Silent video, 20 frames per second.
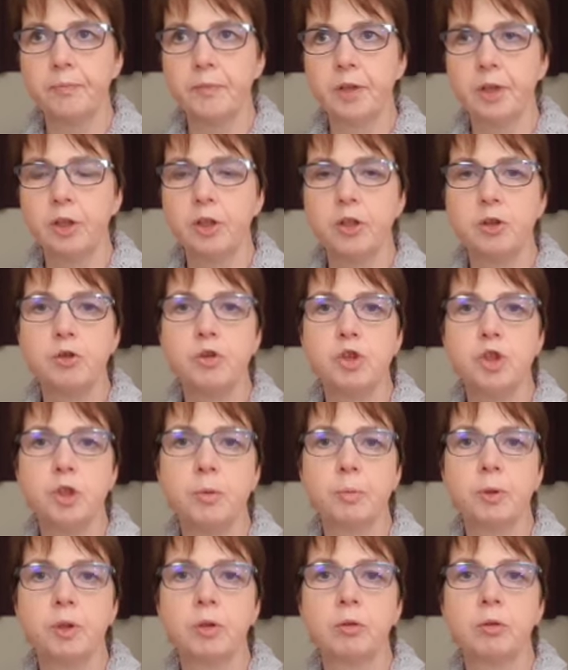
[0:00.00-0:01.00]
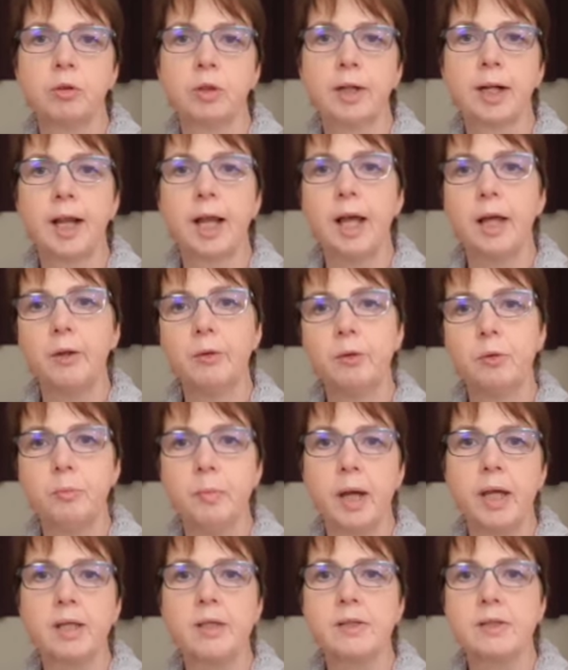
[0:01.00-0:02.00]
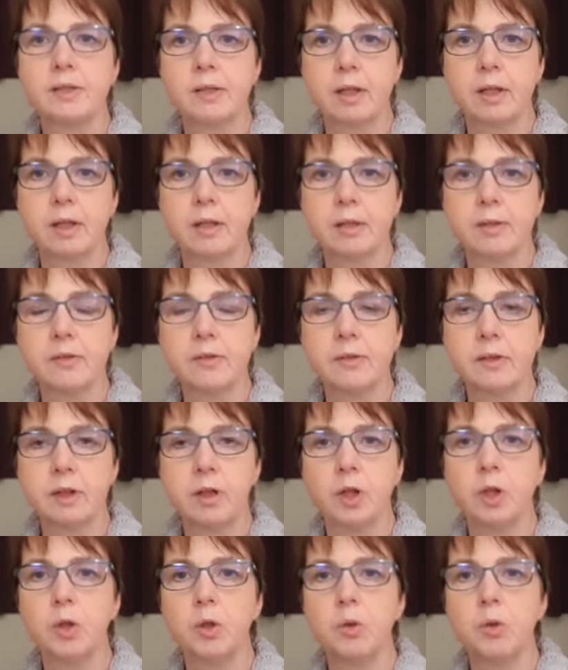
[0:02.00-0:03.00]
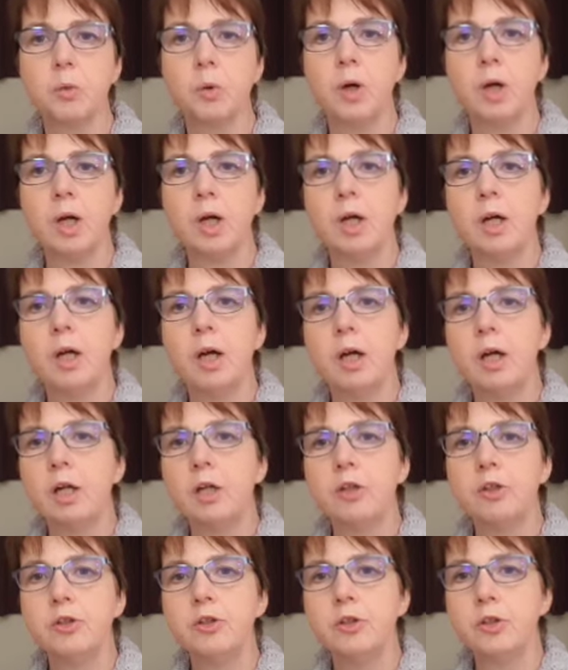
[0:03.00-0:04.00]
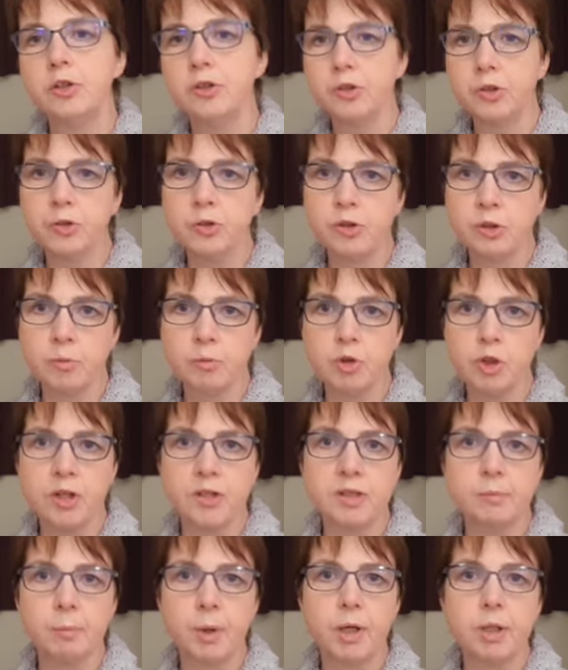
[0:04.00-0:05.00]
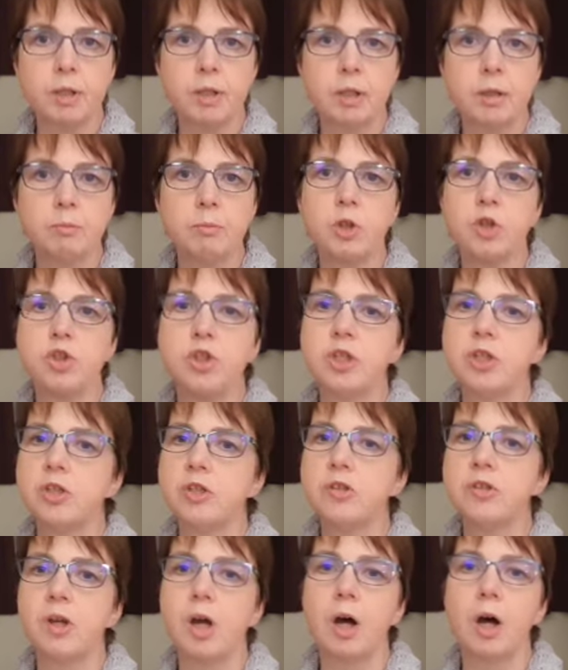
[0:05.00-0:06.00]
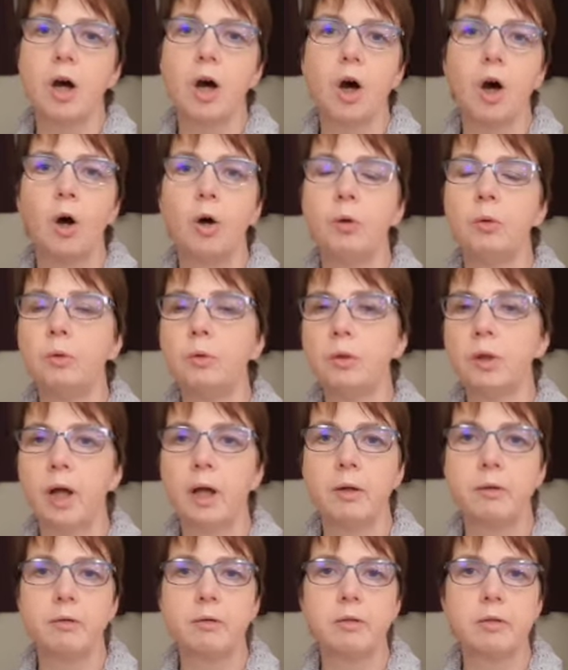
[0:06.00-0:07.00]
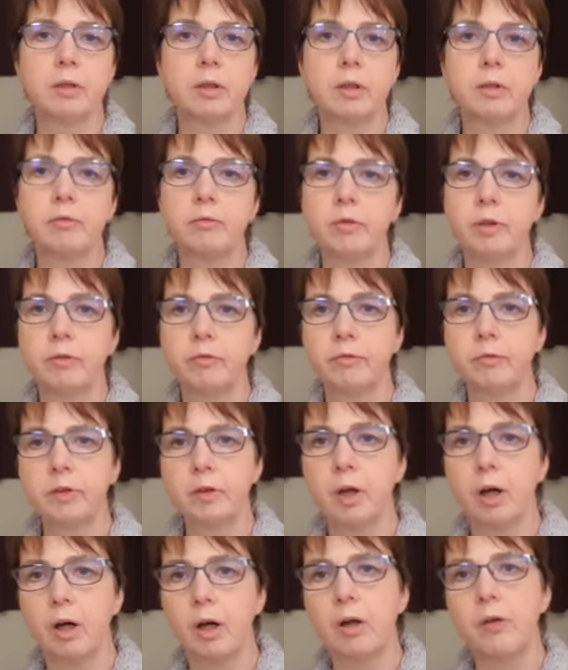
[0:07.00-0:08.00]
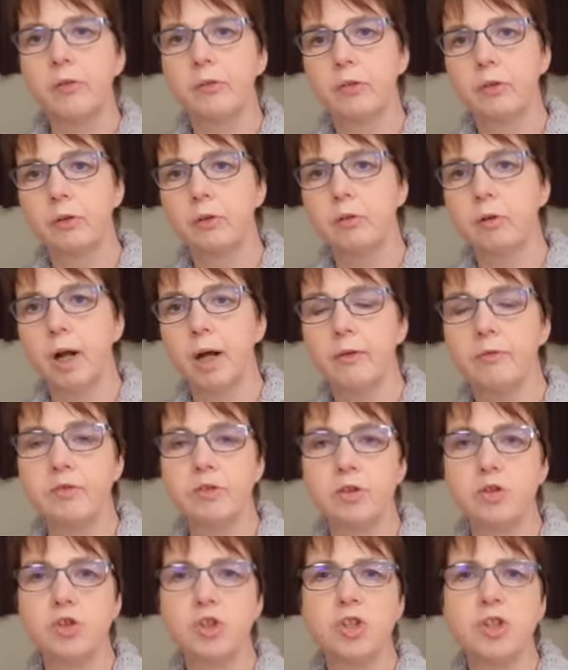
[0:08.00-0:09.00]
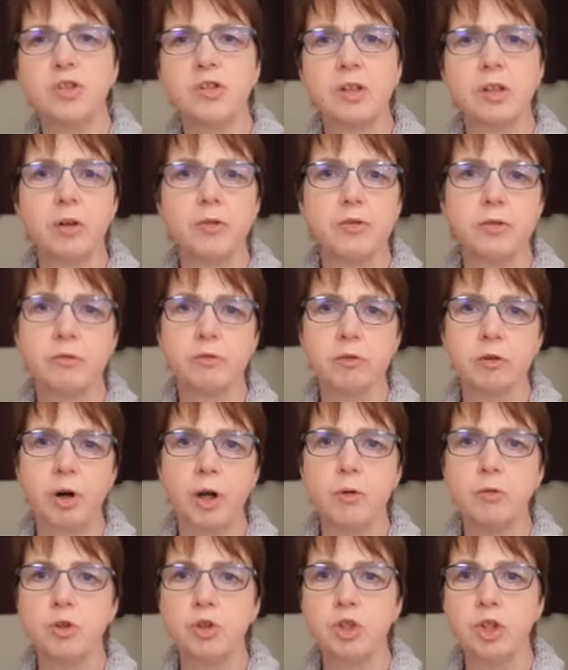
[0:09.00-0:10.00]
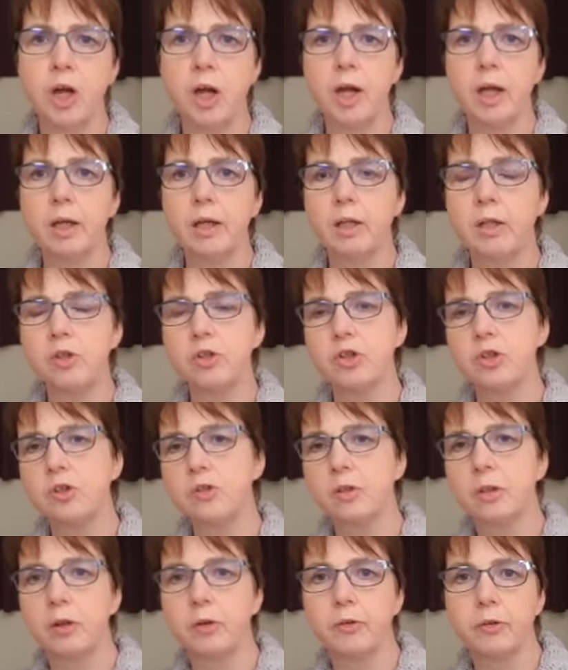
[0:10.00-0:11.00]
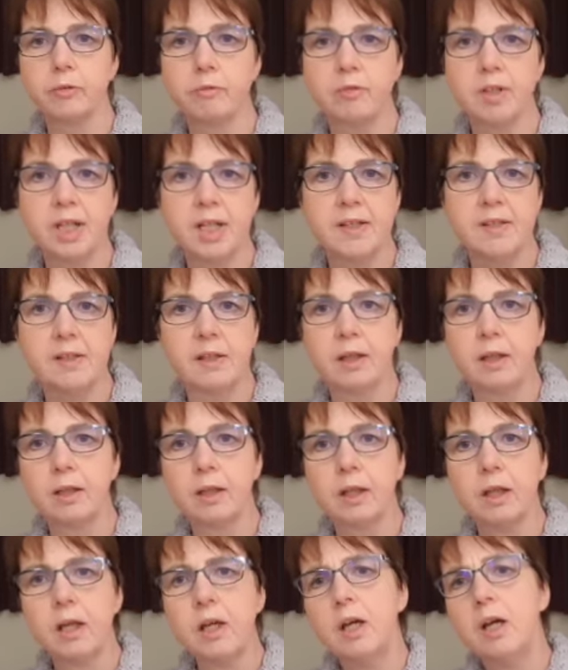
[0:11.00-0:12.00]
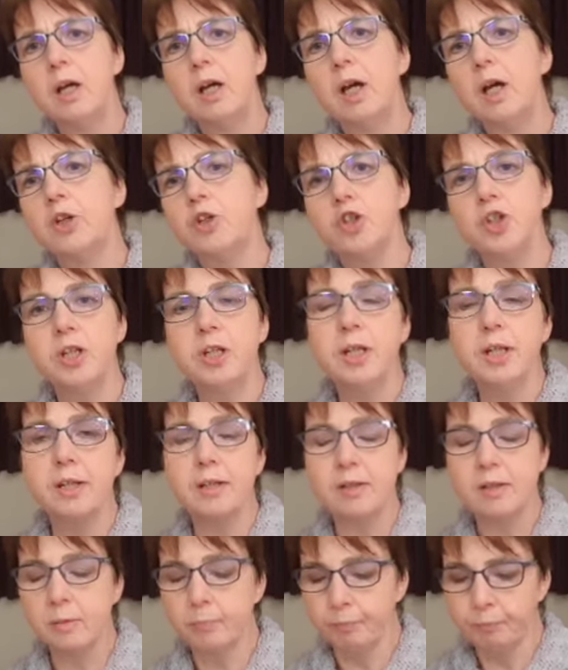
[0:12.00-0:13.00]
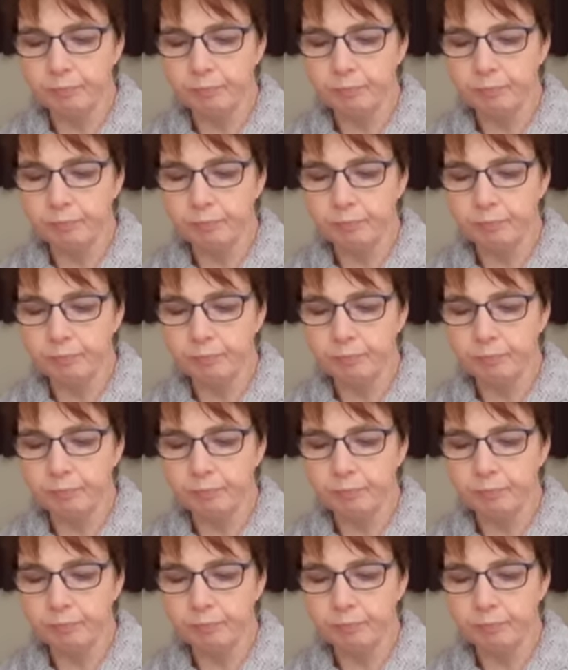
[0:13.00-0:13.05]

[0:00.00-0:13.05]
a YouTuber called Claire who makes things, who does do some dressmaking, but she does a whole load of different arts and crafts, and she does a lot of crochet, and she does a lot of knitting, and she knits,